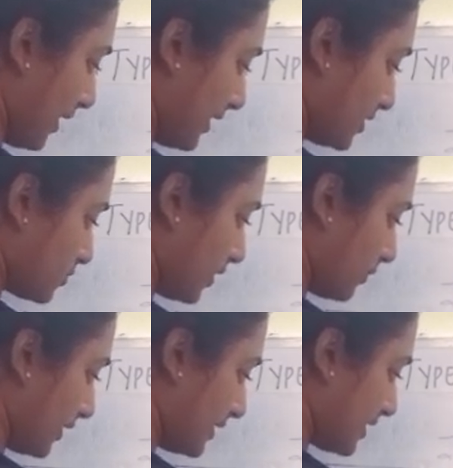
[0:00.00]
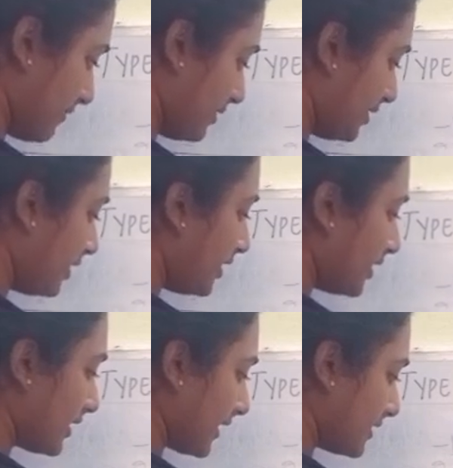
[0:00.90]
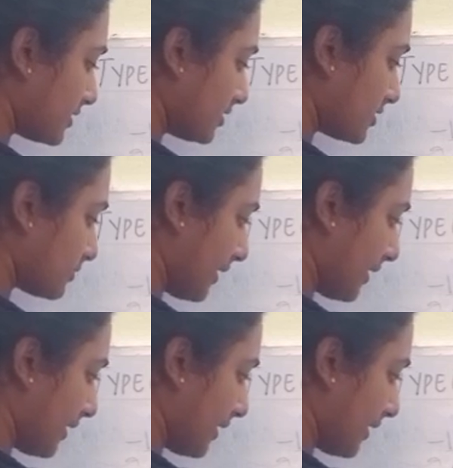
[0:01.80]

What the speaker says: to minus 127, it again searches